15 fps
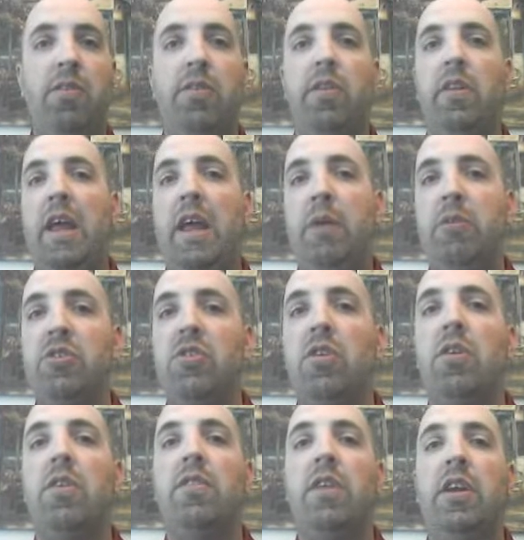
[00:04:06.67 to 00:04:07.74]
or the language
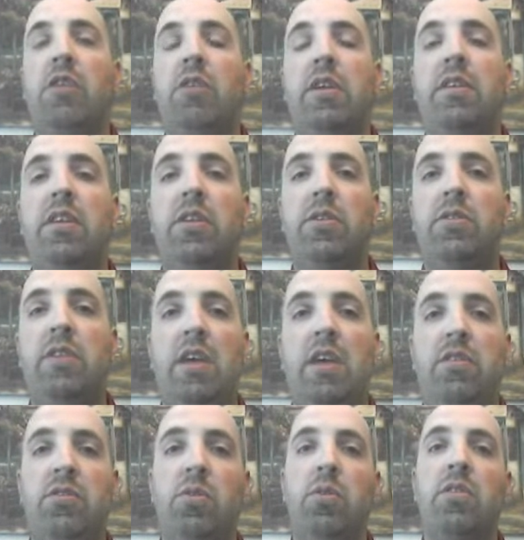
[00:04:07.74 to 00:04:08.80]
arts and increasing those
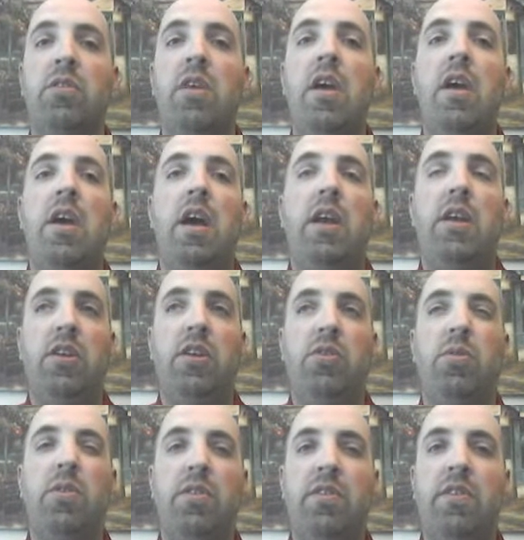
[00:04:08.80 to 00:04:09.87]
test scores and not
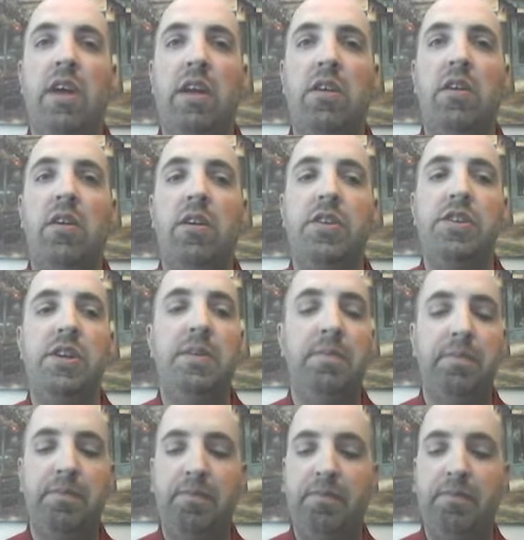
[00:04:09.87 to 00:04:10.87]
towards technology.